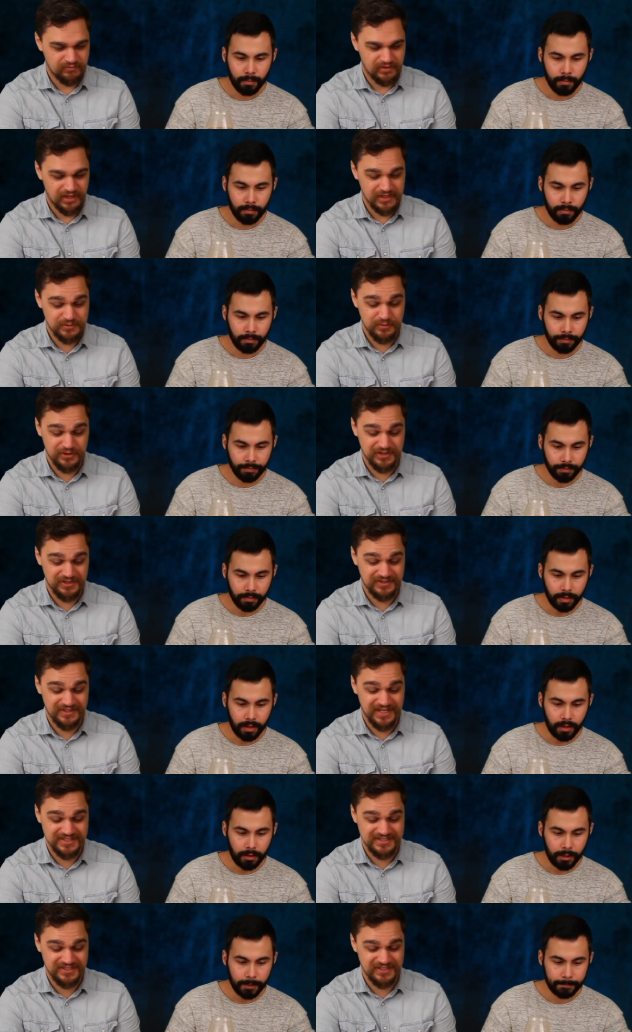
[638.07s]
Speaker 1: That's pretty.
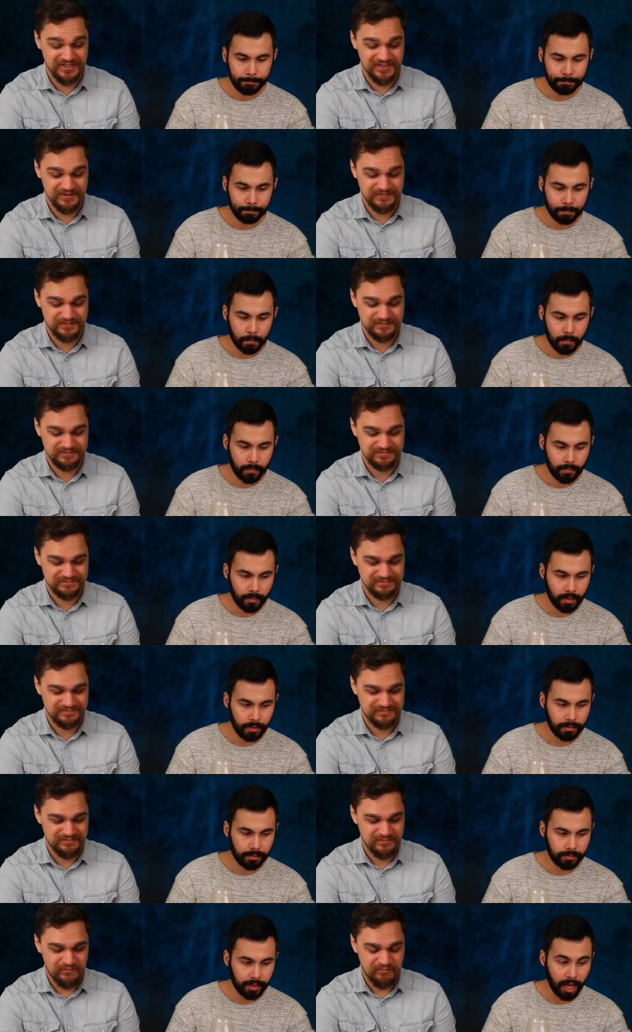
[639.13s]
That's good.
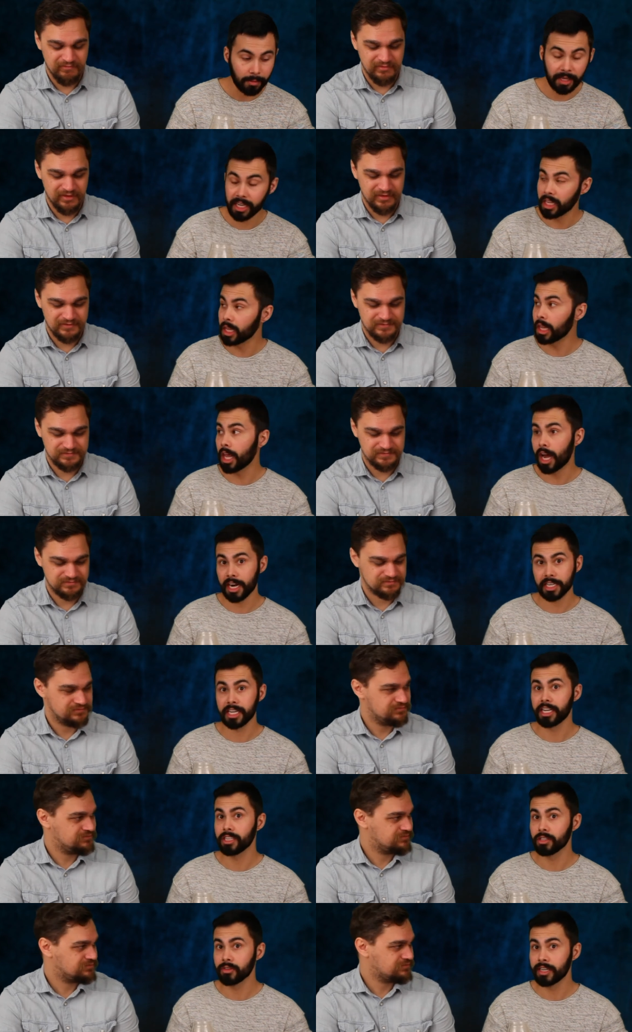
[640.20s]
Speaker 2: I'm getting a lot of
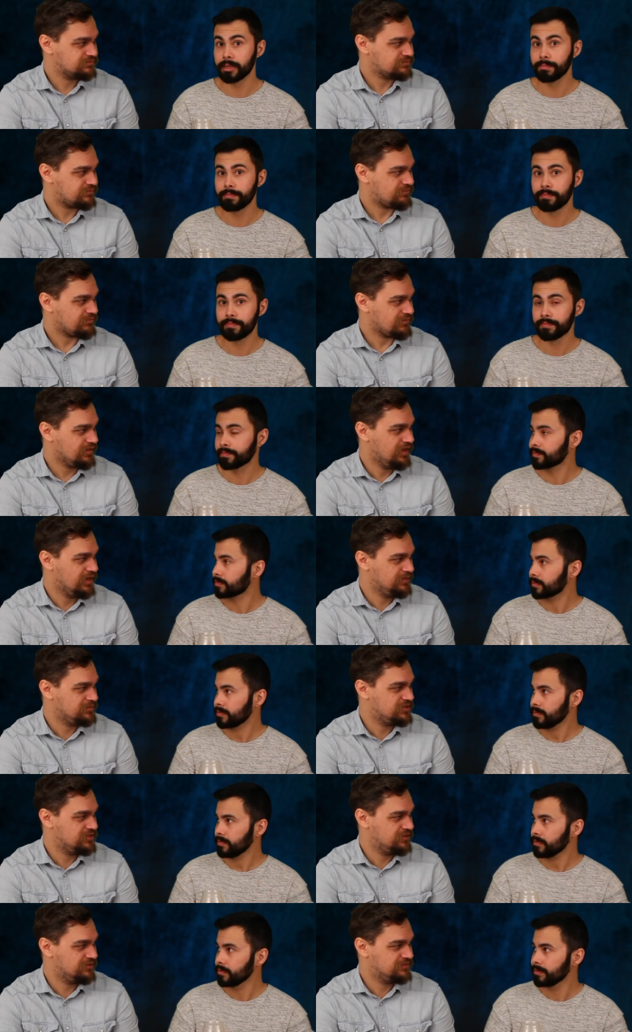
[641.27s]
tangerine.
Speaker 1: I am
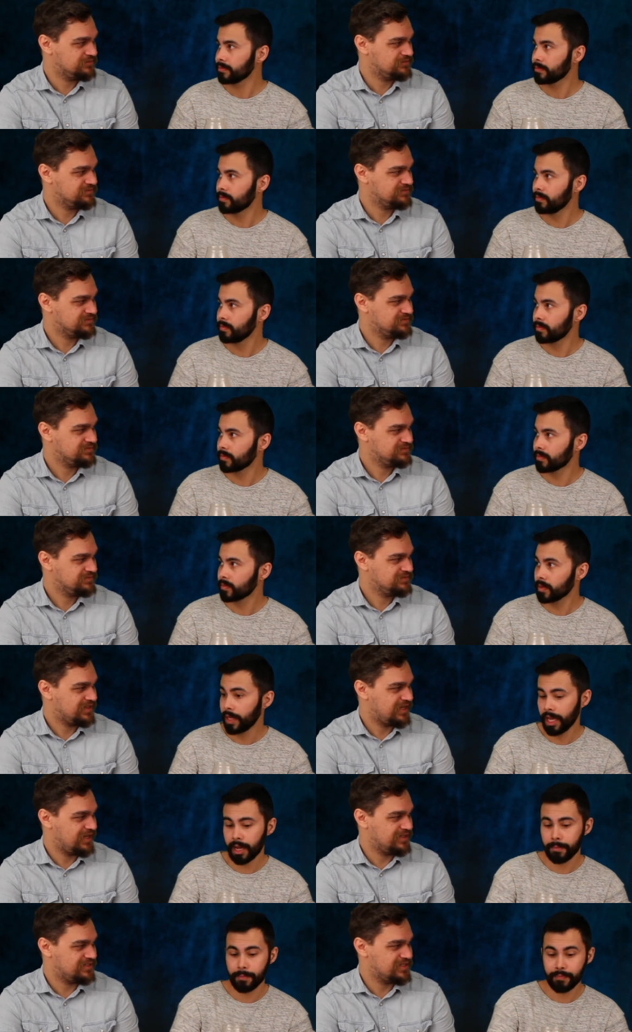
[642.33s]
too.
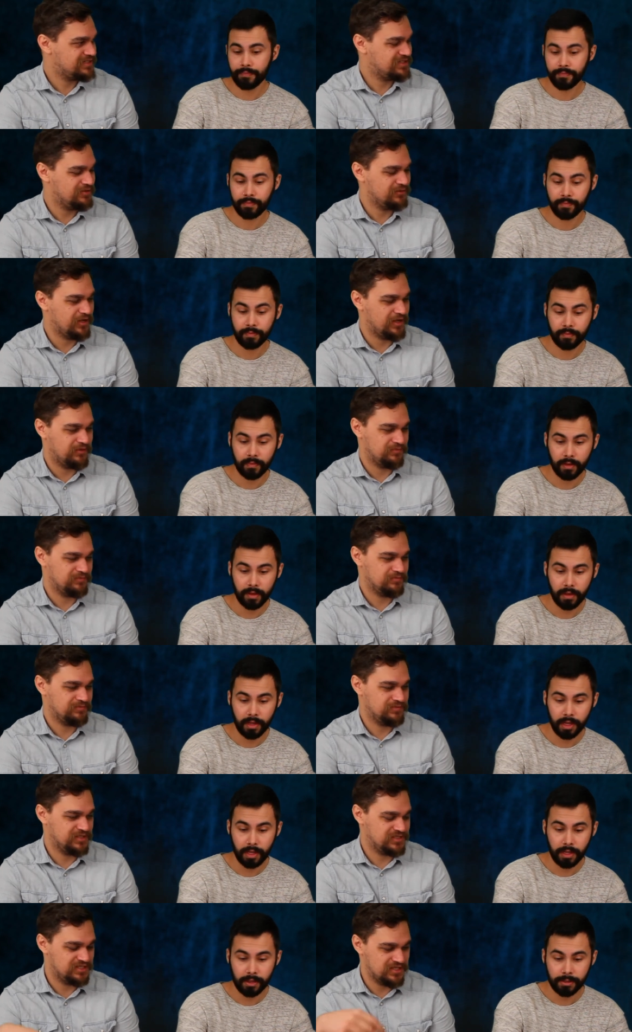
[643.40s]
Yeah. I taste it like
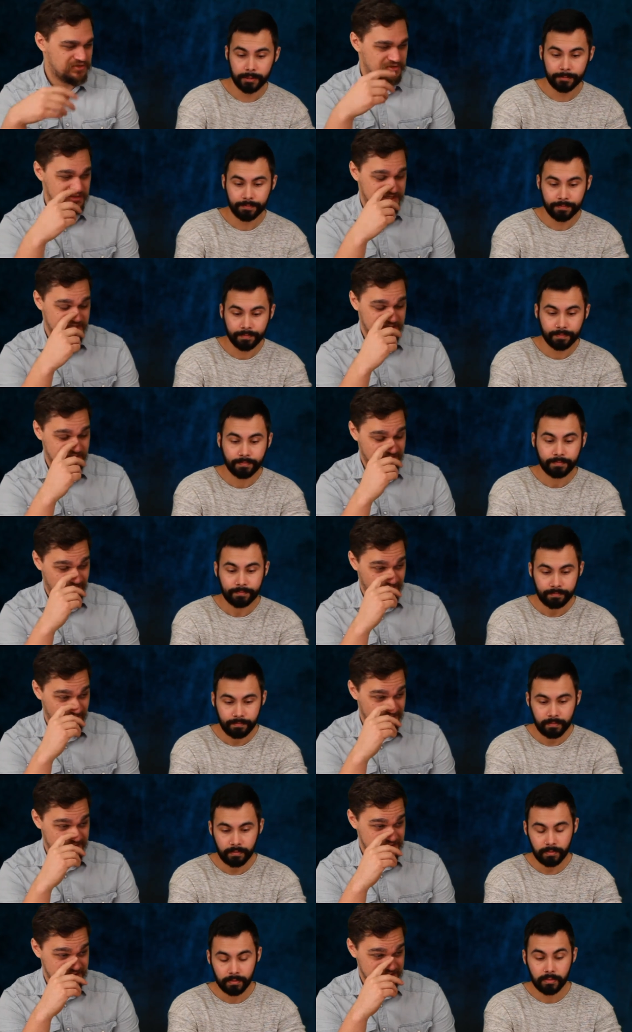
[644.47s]
the citrusy
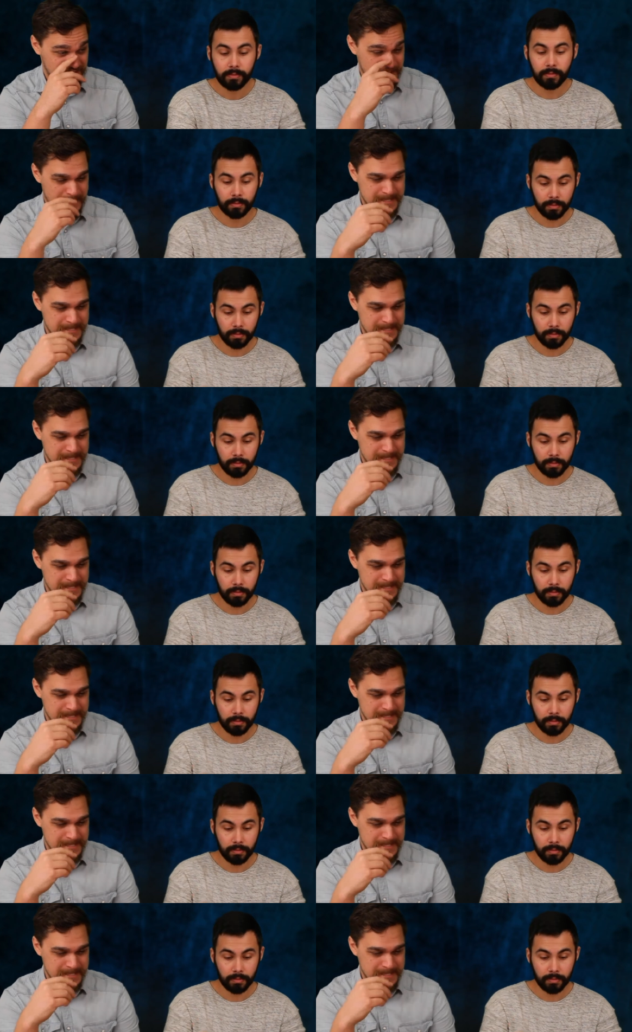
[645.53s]
orange.